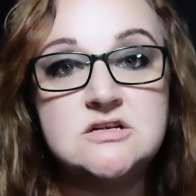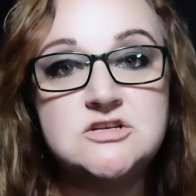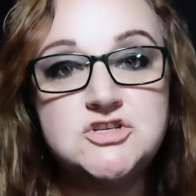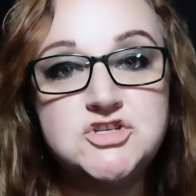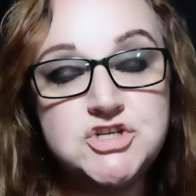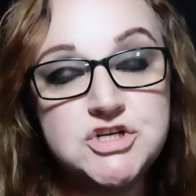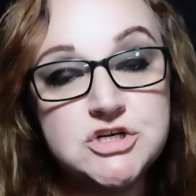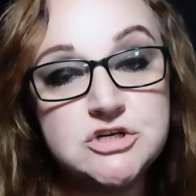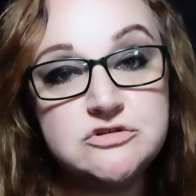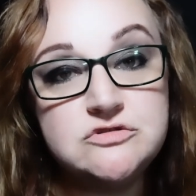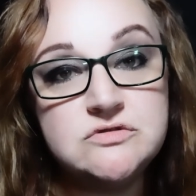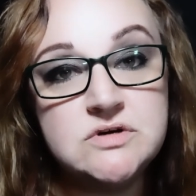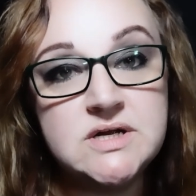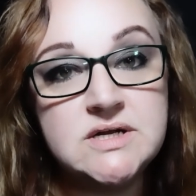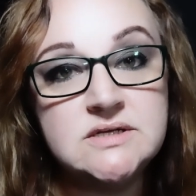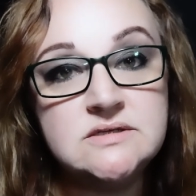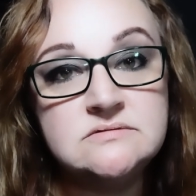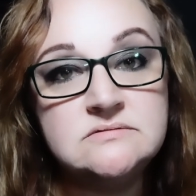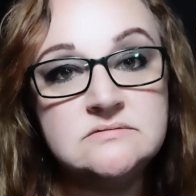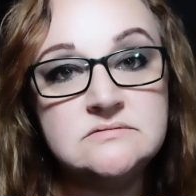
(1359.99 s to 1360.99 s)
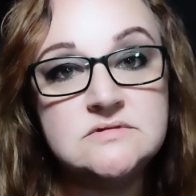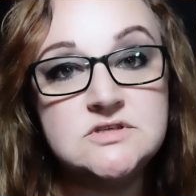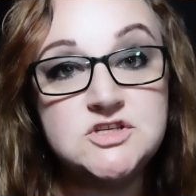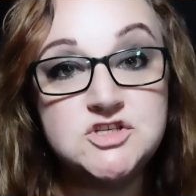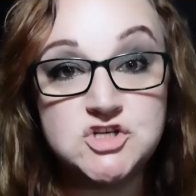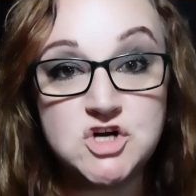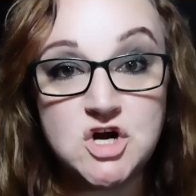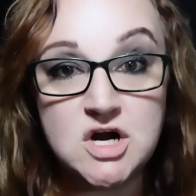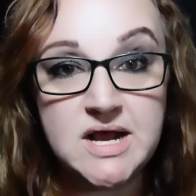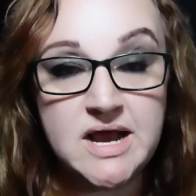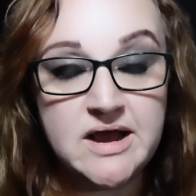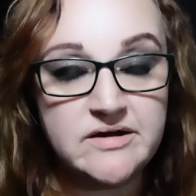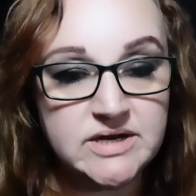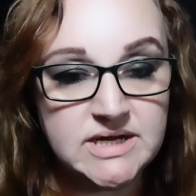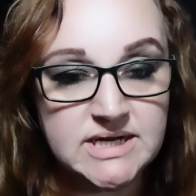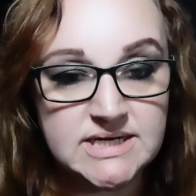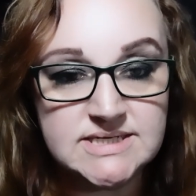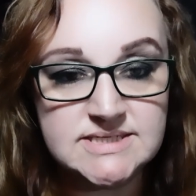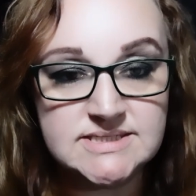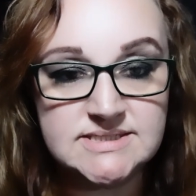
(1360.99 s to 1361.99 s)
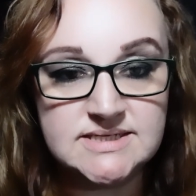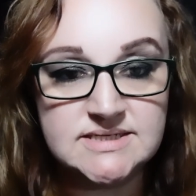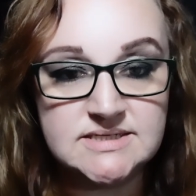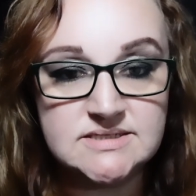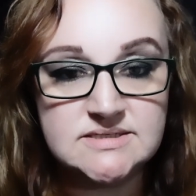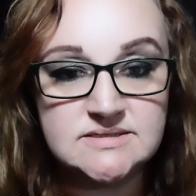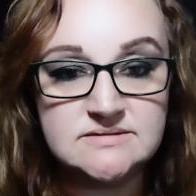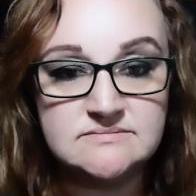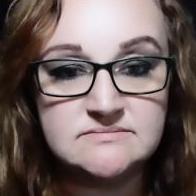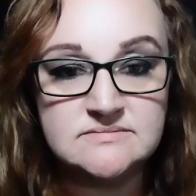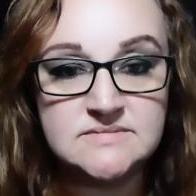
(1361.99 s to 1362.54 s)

Children start out innocent.